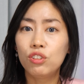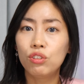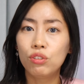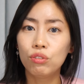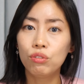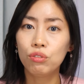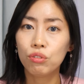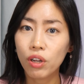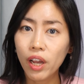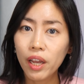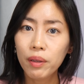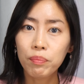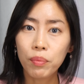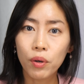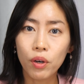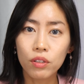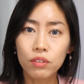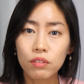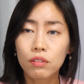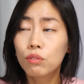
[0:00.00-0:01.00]
no
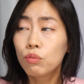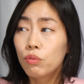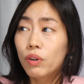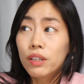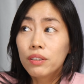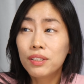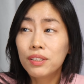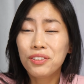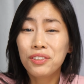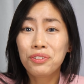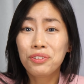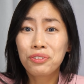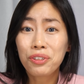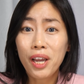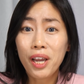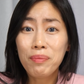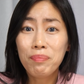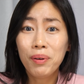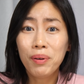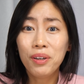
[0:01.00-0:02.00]
tripod. Where is the
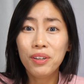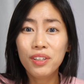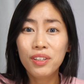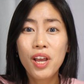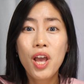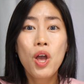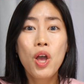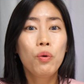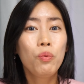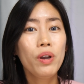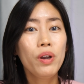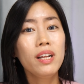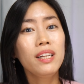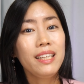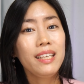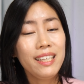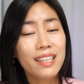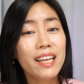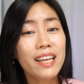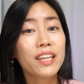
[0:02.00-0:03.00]
tripod?
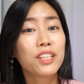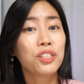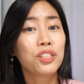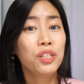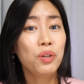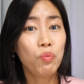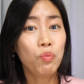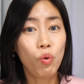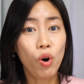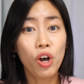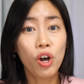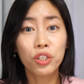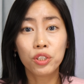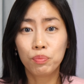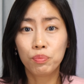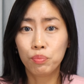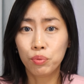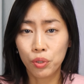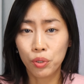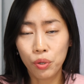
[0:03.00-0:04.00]
Well, it actually
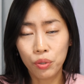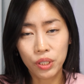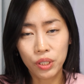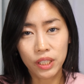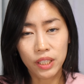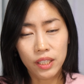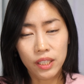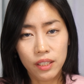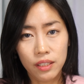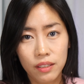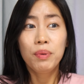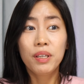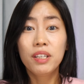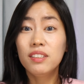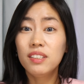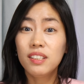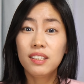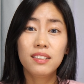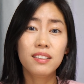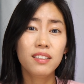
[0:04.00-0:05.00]
was broken.
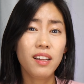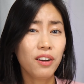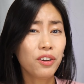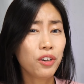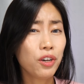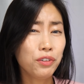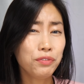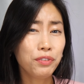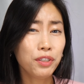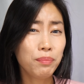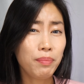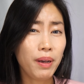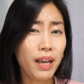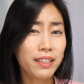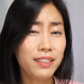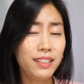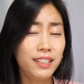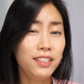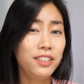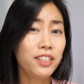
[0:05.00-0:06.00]
Because it's not covered
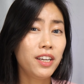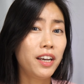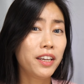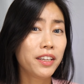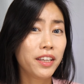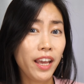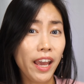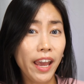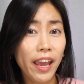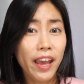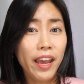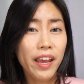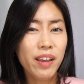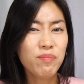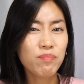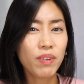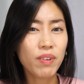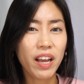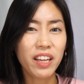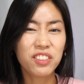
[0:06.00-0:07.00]
by DJI
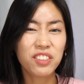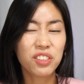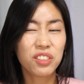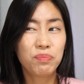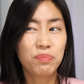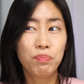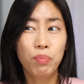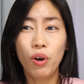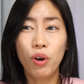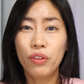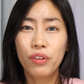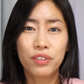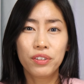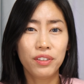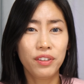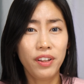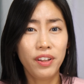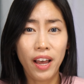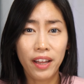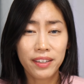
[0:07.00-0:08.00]
Care, I just
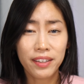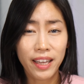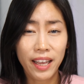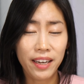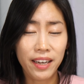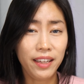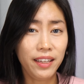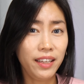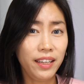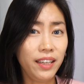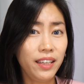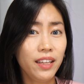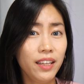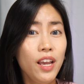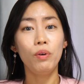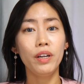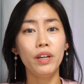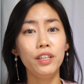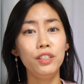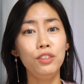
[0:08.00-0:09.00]
bothered not getting it.
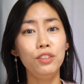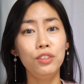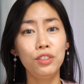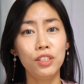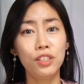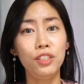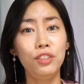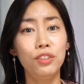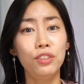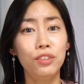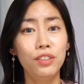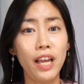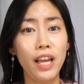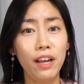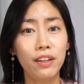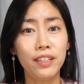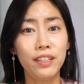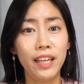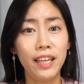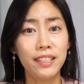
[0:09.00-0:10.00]
What I usually do
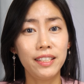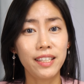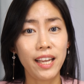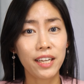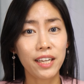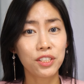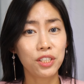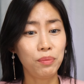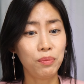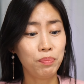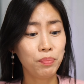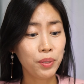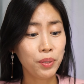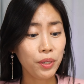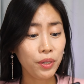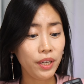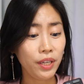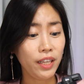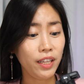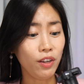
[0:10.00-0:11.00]
nowadays is actually
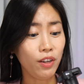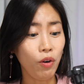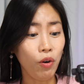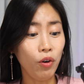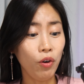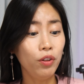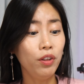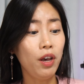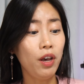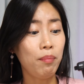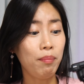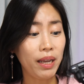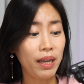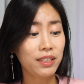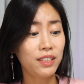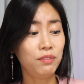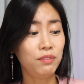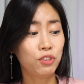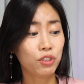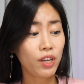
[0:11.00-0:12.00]
put it on a
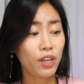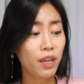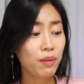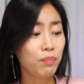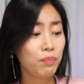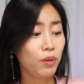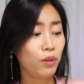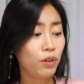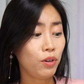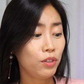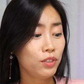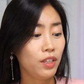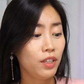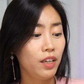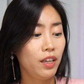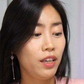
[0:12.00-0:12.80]
massive tripod.